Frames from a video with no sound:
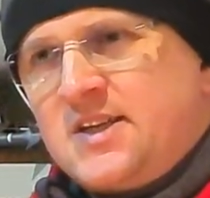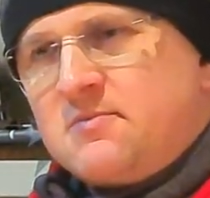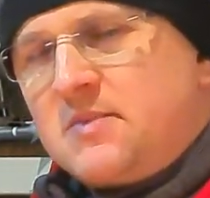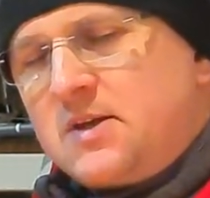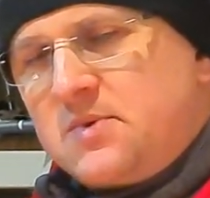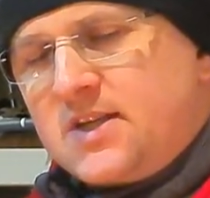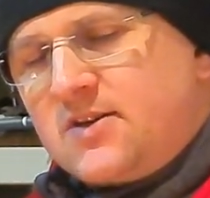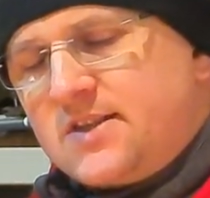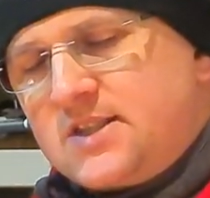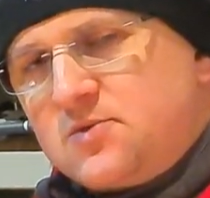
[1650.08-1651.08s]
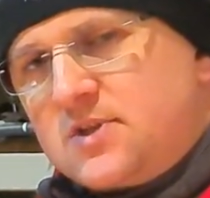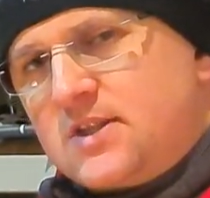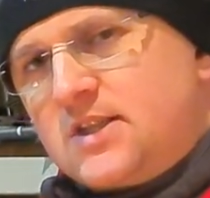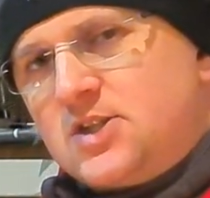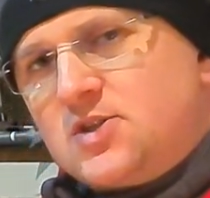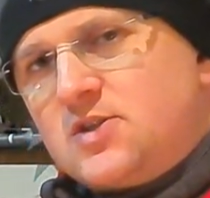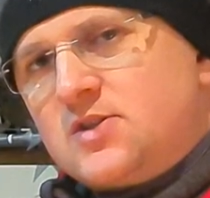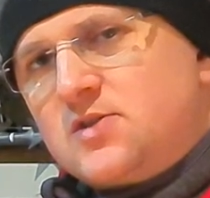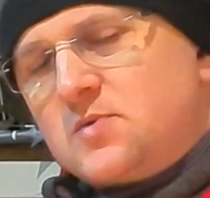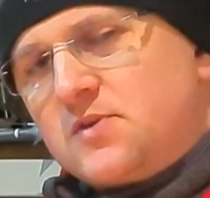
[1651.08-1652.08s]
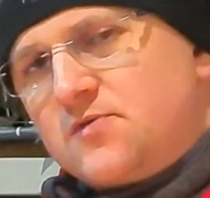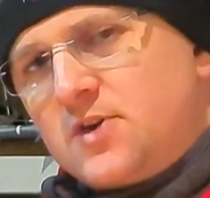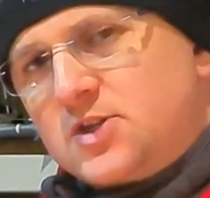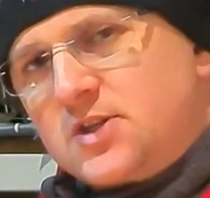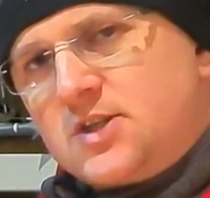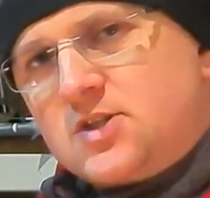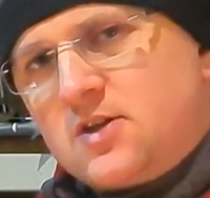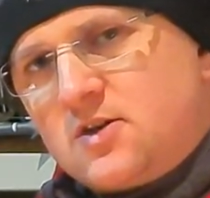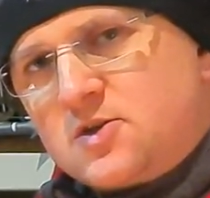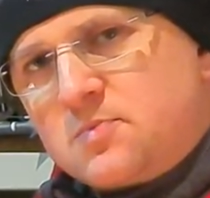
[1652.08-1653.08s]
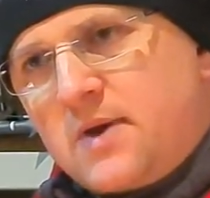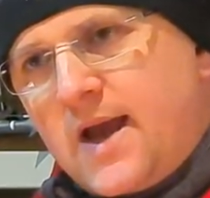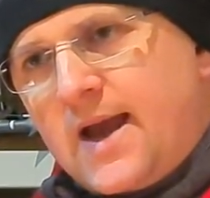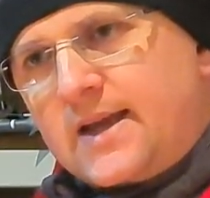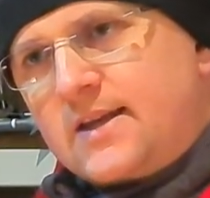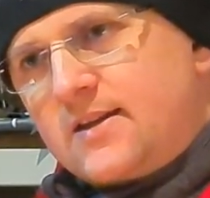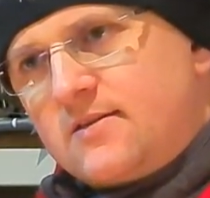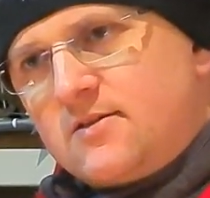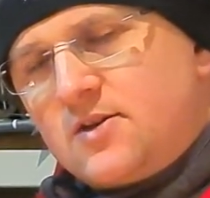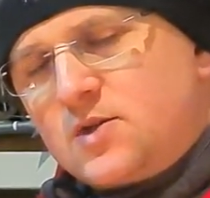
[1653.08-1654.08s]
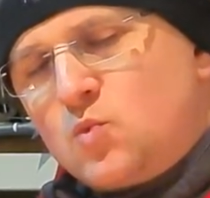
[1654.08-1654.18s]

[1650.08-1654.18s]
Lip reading: Maybe in ideal conditions with a freshly charged pack in nice